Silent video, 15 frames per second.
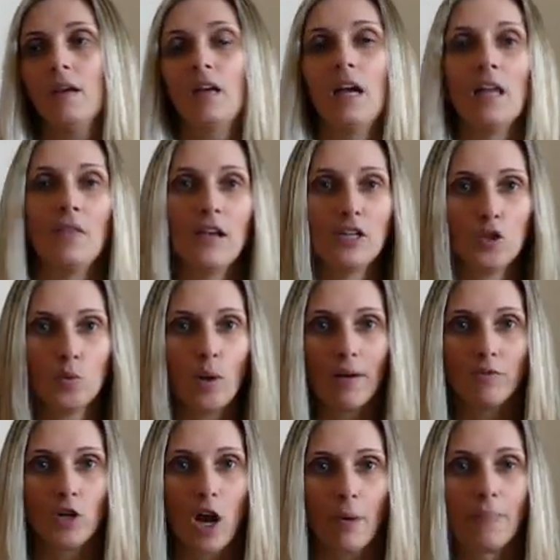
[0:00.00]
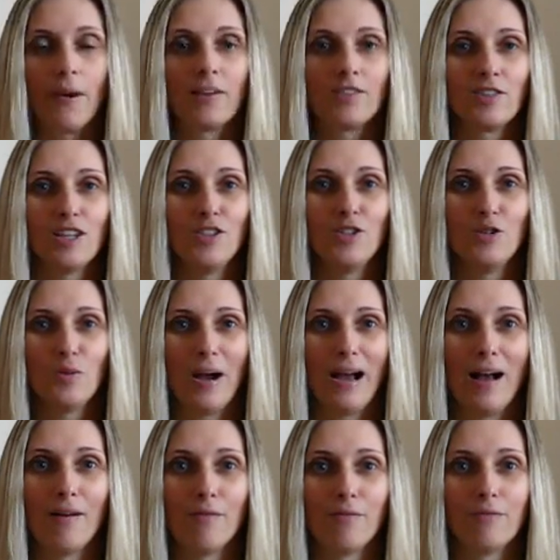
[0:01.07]
And they do have topics, they do
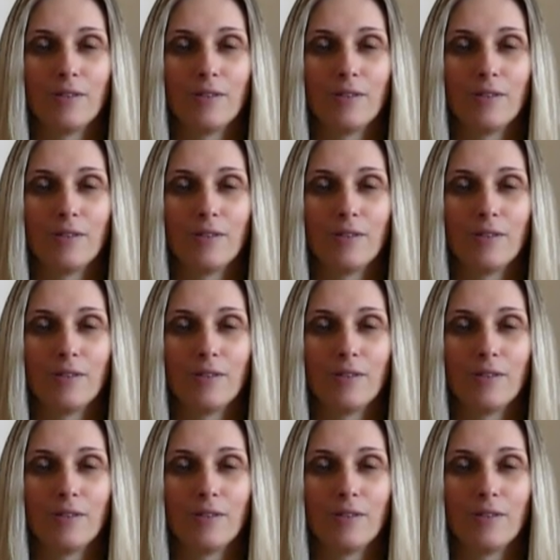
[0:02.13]
have,